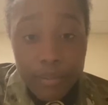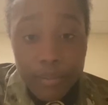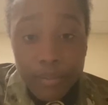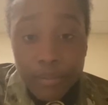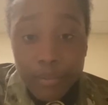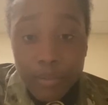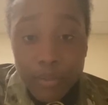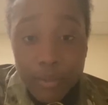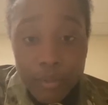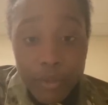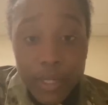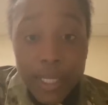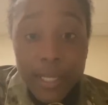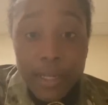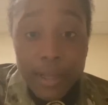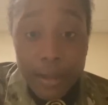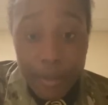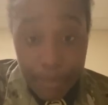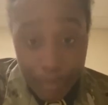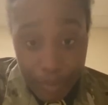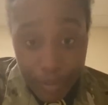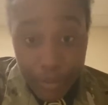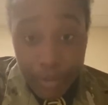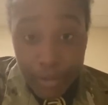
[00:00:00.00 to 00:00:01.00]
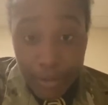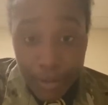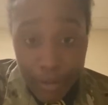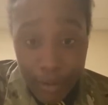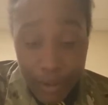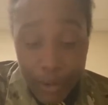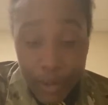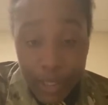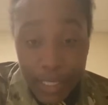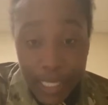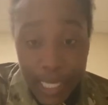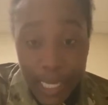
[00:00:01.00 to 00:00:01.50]
read up
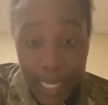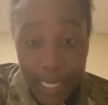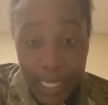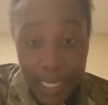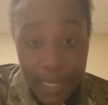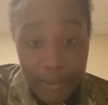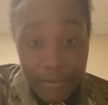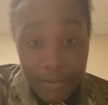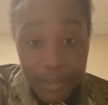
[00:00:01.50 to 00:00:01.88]
on LandNav.